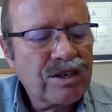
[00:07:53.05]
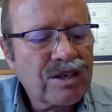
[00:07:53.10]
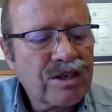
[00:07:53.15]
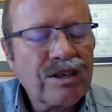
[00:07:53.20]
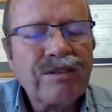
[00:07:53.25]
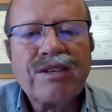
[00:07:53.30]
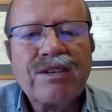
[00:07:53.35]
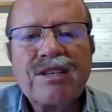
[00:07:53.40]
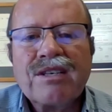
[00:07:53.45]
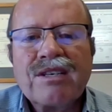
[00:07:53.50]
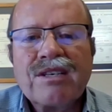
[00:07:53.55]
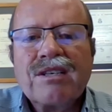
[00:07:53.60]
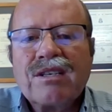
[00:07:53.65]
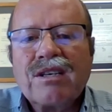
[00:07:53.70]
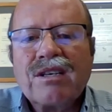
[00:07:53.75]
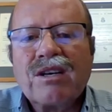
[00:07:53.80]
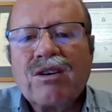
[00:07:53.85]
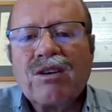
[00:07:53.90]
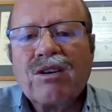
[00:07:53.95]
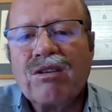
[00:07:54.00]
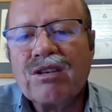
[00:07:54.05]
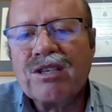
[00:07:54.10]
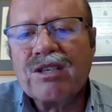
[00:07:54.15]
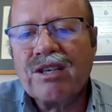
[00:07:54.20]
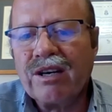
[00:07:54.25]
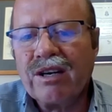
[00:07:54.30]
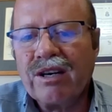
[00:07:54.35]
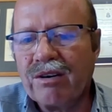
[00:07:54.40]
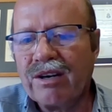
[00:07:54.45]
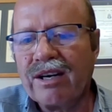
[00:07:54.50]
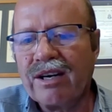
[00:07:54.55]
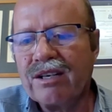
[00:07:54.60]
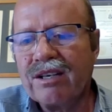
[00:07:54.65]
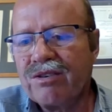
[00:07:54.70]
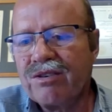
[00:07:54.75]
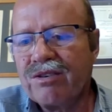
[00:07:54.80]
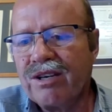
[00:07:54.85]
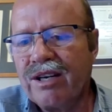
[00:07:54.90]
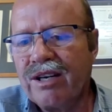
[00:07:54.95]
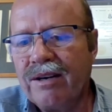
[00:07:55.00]
services across our
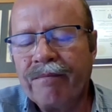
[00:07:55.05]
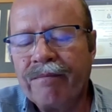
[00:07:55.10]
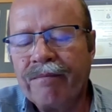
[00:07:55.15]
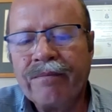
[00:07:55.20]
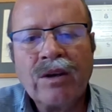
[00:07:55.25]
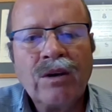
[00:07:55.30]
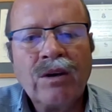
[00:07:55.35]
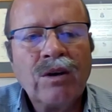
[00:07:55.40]
country.